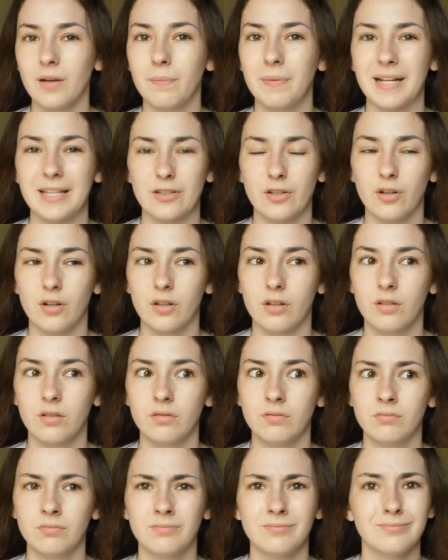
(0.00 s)
but it
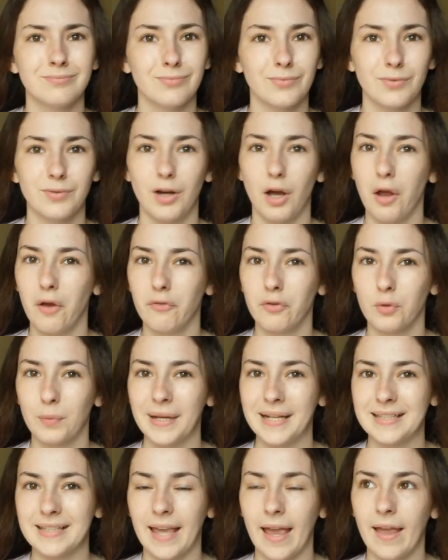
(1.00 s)
took over a
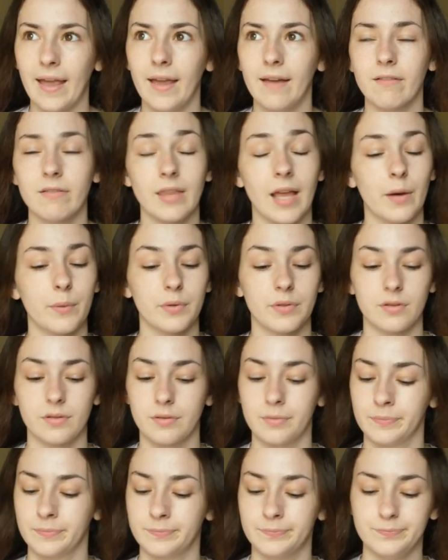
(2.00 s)
week to get here and that
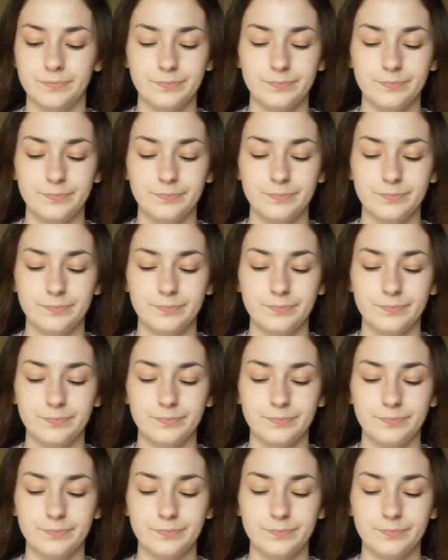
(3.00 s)
was